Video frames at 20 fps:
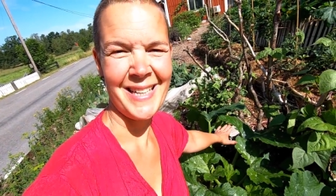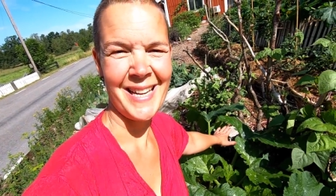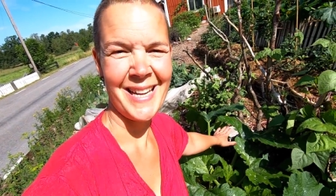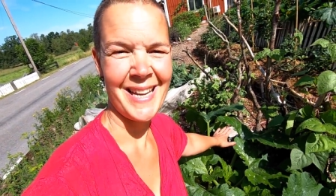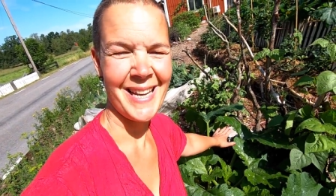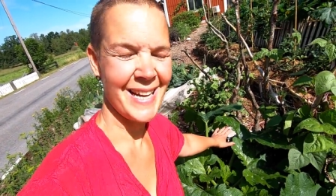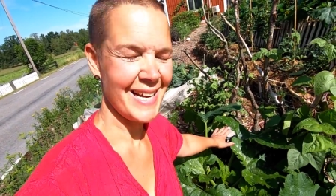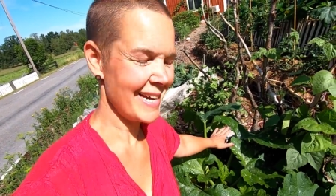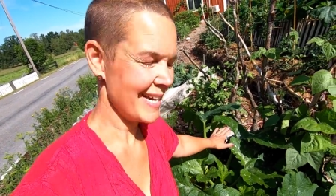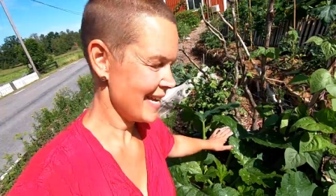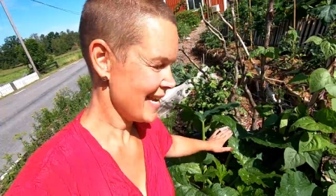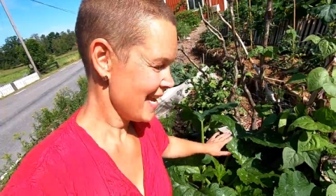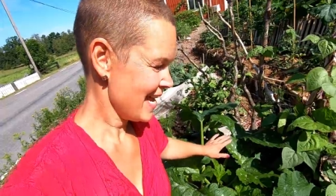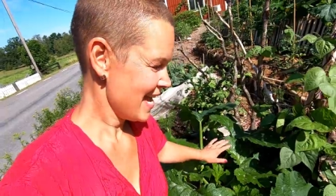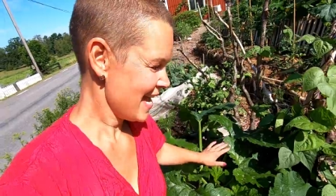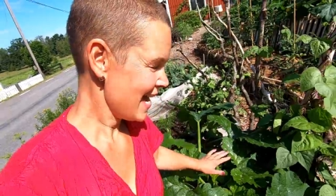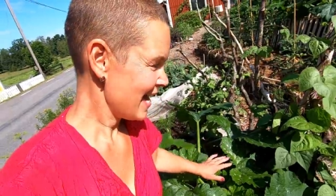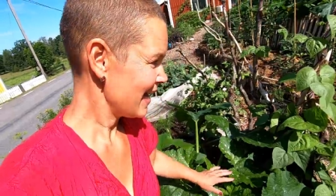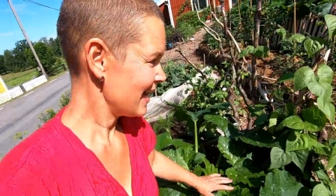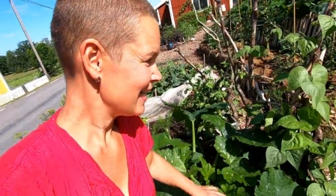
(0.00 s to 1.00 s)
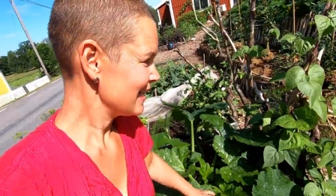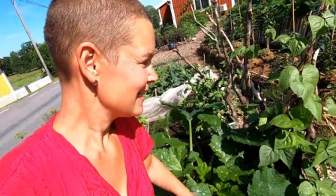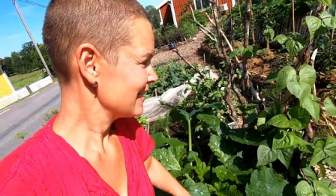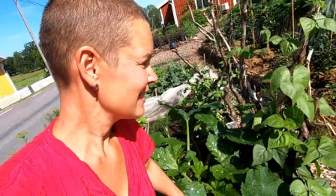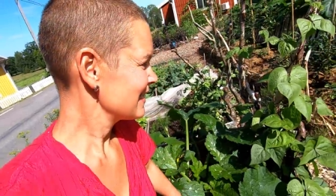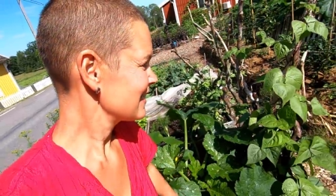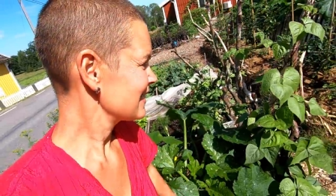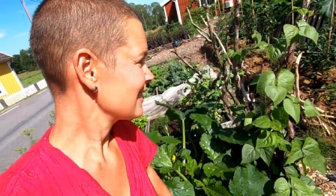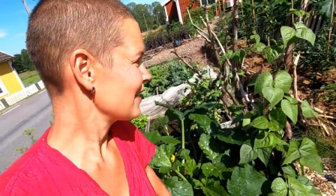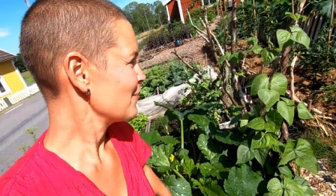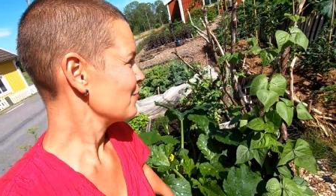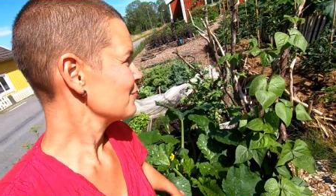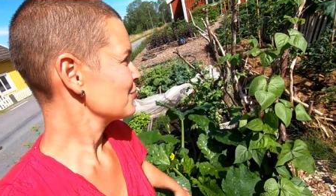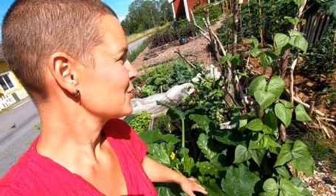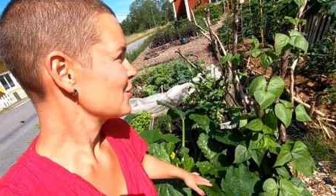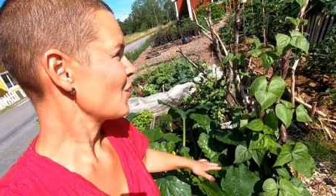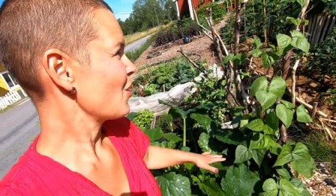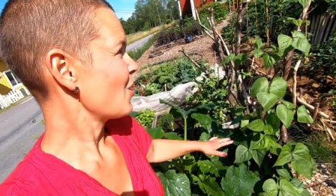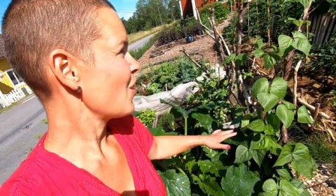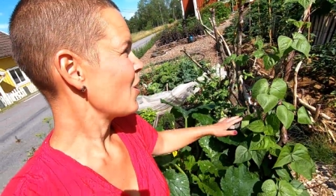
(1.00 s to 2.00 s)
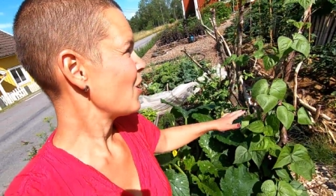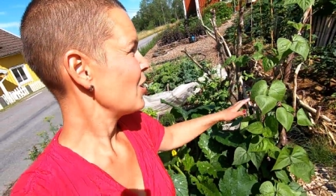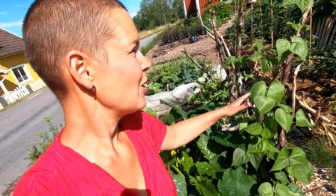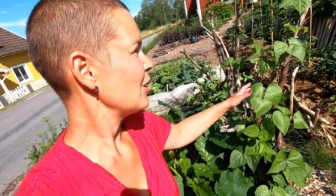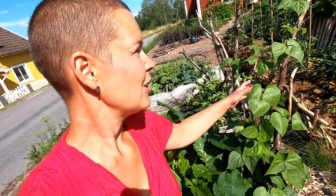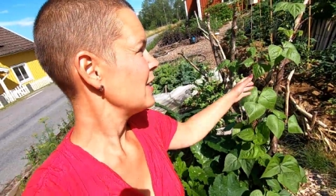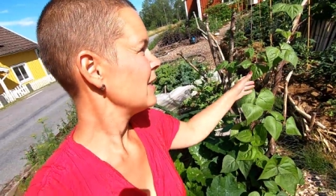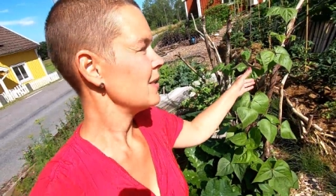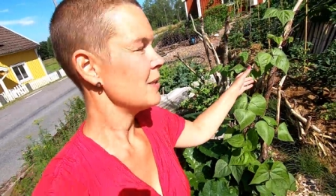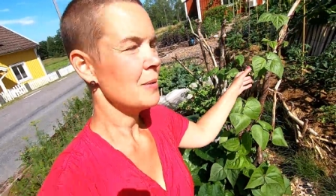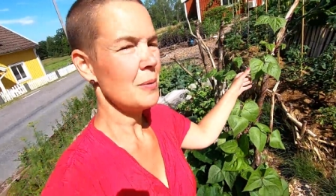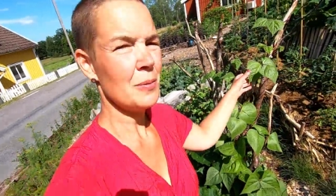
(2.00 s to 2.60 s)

in here and some tall